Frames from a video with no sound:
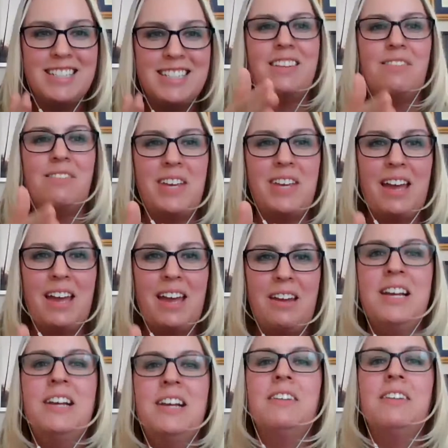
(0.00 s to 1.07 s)
digest
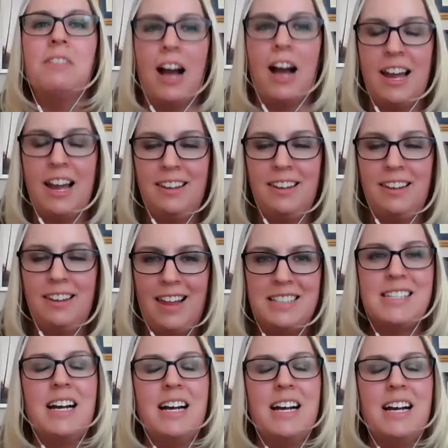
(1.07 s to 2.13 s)
that the VA
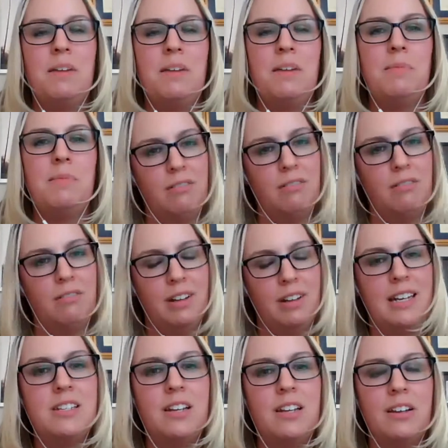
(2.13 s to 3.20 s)
highlights,
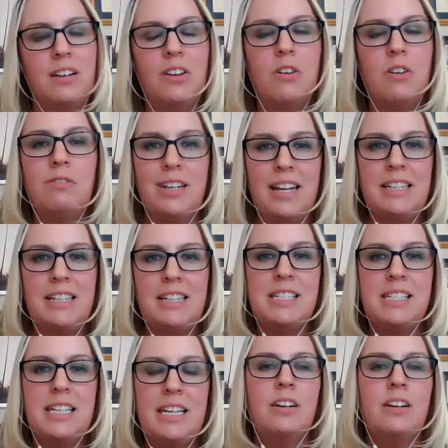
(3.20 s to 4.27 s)
especially related to
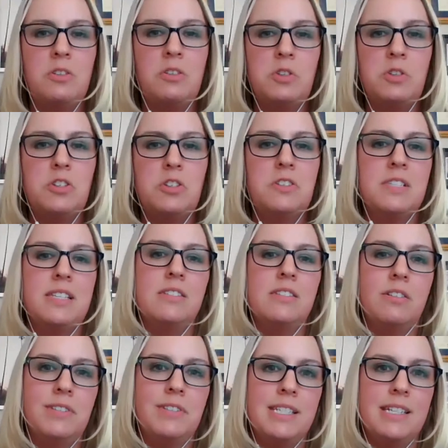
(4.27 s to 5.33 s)
COVID-19 and
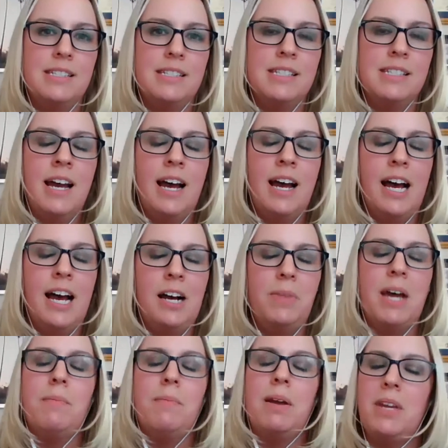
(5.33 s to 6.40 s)
closures and services,
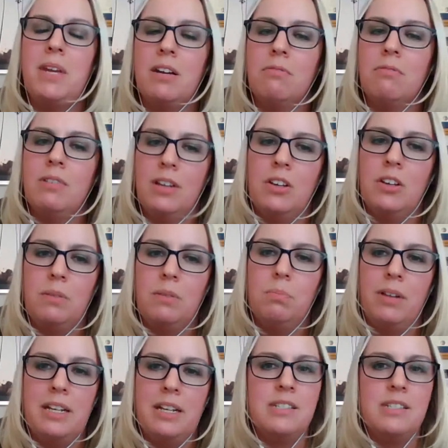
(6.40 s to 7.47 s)
that might be a
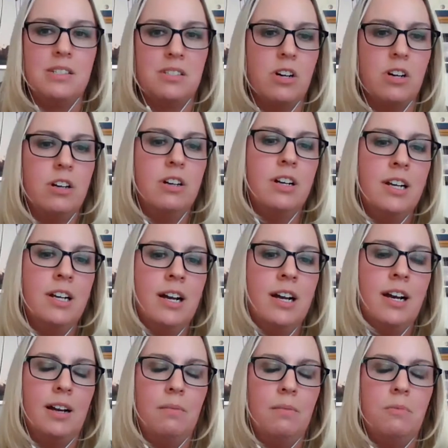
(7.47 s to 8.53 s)
really good place to
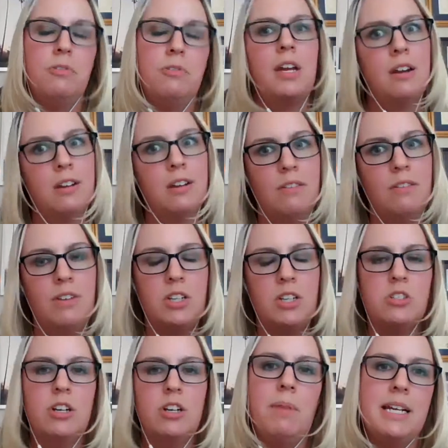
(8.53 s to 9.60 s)
start. for
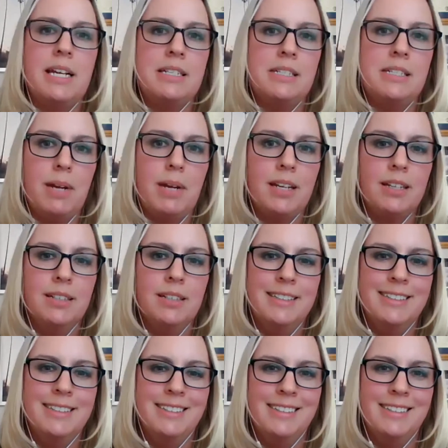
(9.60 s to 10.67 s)
caregiving during a
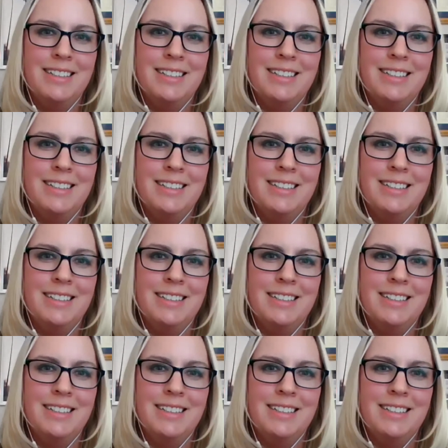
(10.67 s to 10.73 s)
pandemic.